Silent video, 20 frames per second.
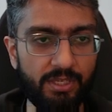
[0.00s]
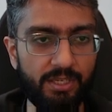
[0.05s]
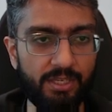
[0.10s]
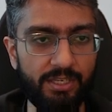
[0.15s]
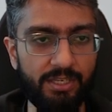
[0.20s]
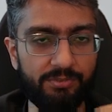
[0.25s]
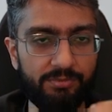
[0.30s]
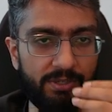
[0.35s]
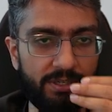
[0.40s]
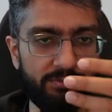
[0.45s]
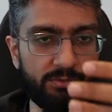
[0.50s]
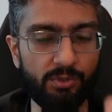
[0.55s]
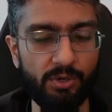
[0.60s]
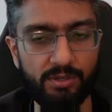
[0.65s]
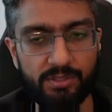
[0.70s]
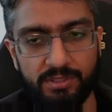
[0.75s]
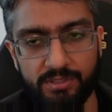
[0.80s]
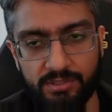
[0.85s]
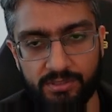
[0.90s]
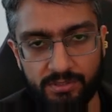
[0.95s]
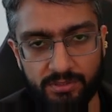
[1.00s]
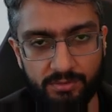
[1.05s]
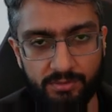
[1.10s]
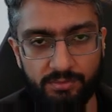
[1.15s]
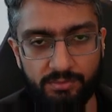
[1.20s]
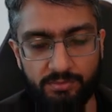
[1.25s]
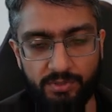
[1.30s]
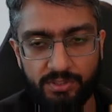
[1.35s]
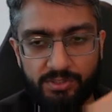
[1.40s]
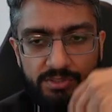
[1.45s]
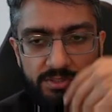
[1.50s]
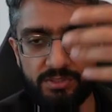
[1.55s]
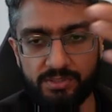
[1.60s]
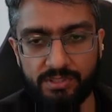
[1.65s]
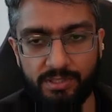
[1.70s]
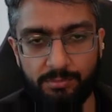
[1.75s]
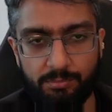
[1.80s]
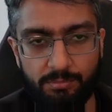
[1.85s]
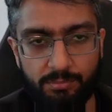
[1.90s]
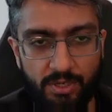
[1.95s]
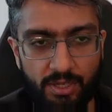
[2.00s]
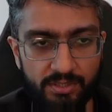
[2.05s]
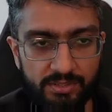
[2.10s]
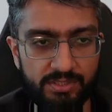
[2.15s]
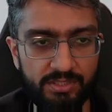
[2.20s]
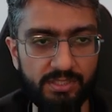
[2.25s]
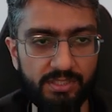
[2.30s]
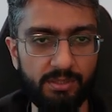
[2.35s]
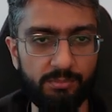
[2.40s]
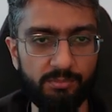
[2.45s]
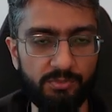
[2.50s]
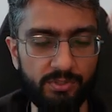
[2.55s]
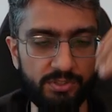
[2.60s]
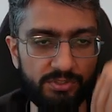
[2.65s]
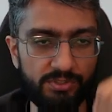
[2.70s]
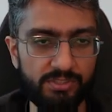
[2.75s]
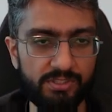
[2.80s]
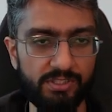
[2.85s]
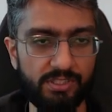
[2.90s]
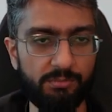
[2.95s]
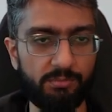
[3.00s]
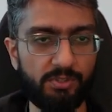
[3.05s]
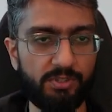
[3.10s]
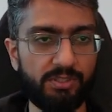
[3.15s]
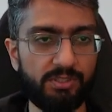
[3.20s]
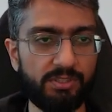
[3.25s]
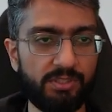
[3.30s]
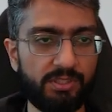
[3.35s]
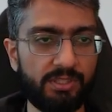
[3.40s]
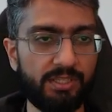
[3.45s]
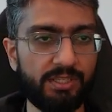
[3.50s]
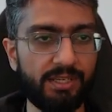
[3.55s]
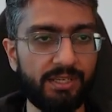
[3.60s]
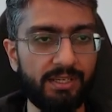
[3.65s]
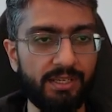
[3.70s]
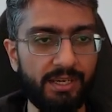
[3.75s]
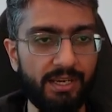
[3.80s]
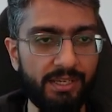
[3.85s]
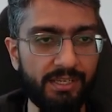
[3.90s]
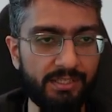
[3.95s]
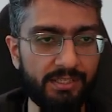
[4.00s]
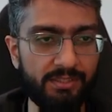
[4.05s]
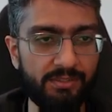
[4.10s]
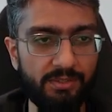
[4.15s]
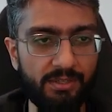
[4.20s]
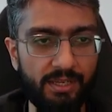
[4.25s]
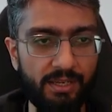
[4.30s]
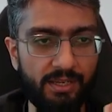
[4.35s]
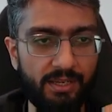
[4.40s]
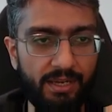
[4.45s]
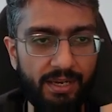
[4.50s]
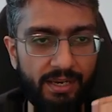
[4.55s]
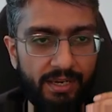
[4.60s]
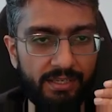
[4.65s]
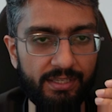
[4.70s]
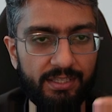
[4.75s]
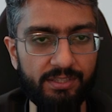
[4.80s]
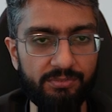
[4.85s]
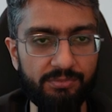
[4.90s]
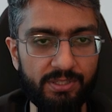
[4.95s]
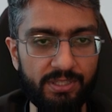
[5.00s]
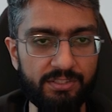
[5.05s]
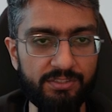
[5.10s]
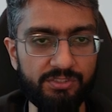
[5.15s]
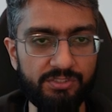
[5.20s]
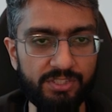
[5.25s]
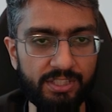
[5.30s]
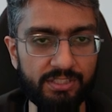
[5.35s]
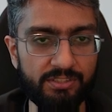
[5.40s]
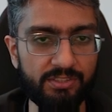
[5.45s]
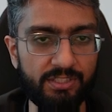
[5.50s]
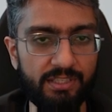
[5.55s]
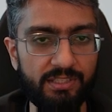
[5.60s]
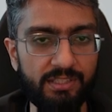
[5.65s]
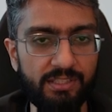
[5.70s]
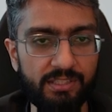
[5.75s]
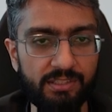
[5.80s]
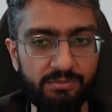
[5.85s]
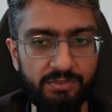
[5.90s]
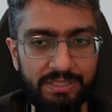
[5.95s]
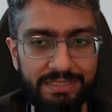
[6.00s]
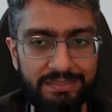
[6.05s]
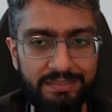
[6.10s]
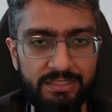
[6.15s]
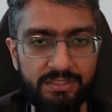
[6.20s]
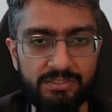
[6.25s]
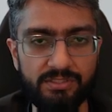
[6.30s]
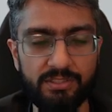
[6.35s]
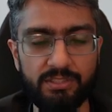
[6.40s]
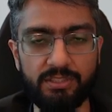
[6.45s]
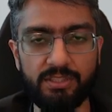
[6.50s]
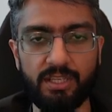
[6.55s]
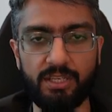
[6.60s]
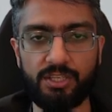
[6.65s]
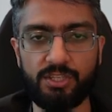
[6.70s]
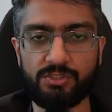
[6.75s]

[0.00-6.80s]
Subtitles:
If I've got the functions I'm passing and functions I'm returning, I can add if-else checks relatively easily.